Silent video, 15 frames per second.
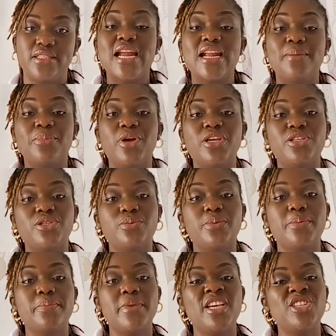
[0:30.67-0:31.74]
and I'm going to be
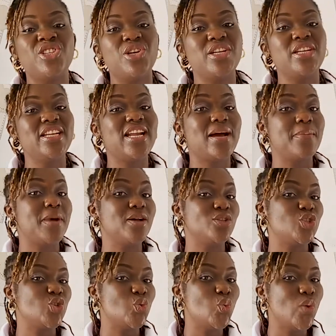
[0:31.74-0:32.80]
mentioning
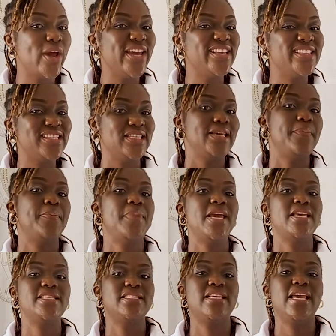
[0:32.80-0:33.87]
about 20
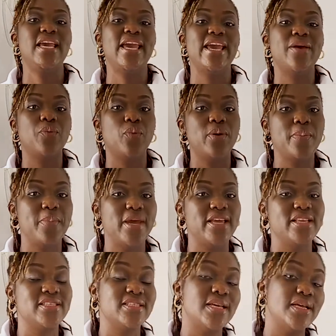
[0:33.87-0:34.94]
basic
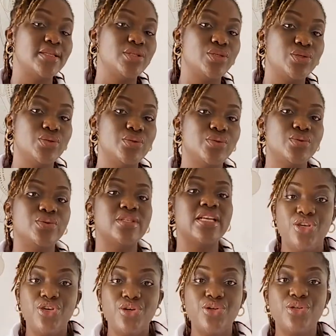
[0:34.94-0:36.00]
equipment and tools
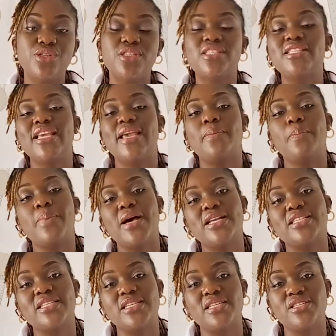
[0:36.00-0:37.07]
used in
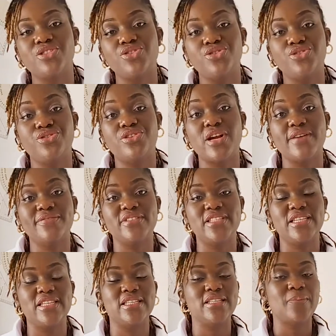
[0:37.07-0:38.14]
pattern
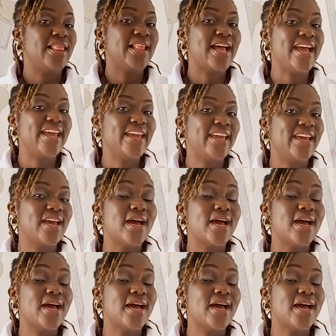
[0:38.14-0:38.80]
drafting. Like